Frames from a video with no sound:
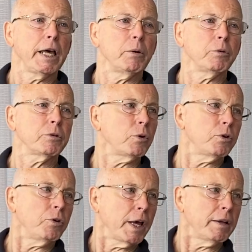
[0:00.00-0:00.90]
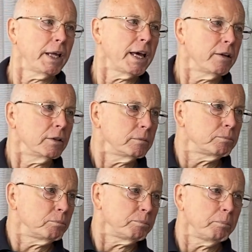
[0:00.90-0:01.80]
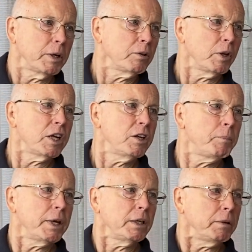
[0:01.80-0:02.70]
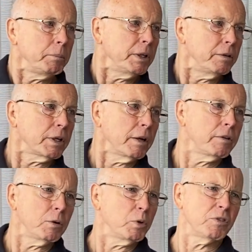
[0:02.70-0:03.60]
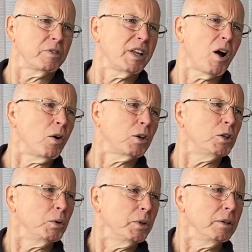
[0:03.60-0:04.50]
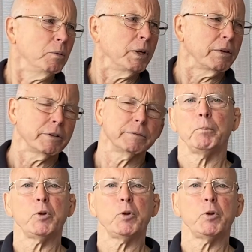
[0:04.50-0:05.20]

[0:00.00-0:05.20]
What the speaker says: And it was, of course, they had to make independent bids kind of thing, which they all colluded, whatever.